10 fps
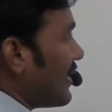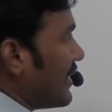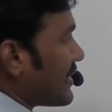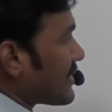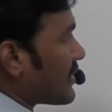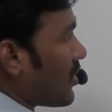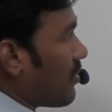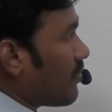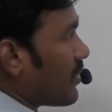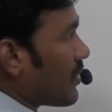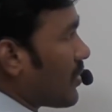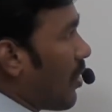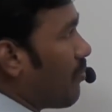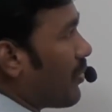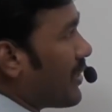desktop
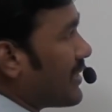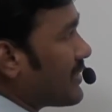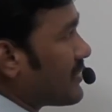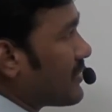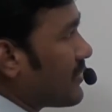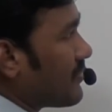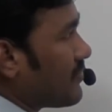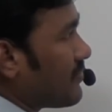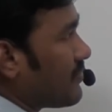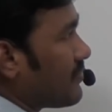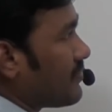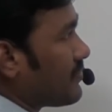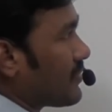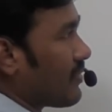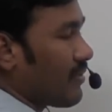components.
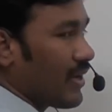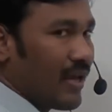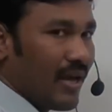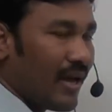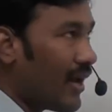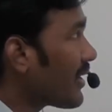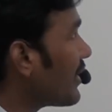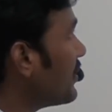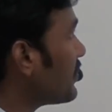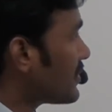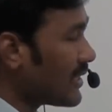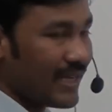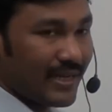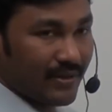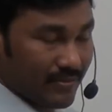Okay, I can use
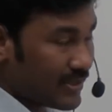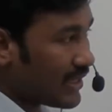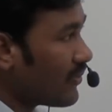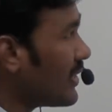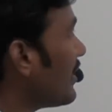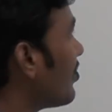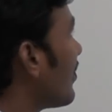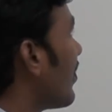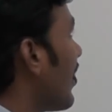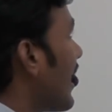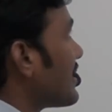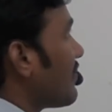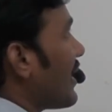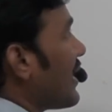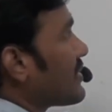Selenium Siculi as
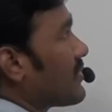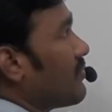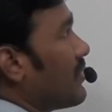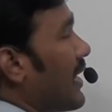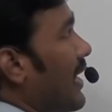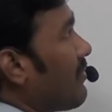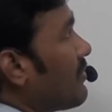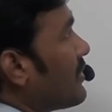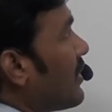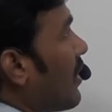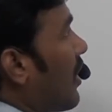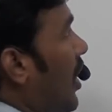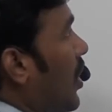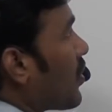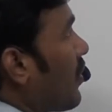well as we have
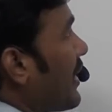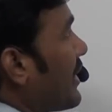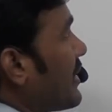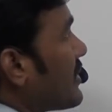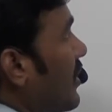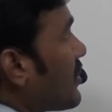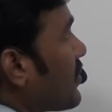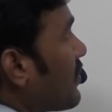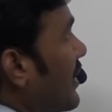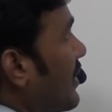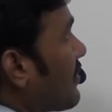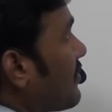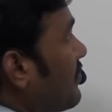Auto IT is also there.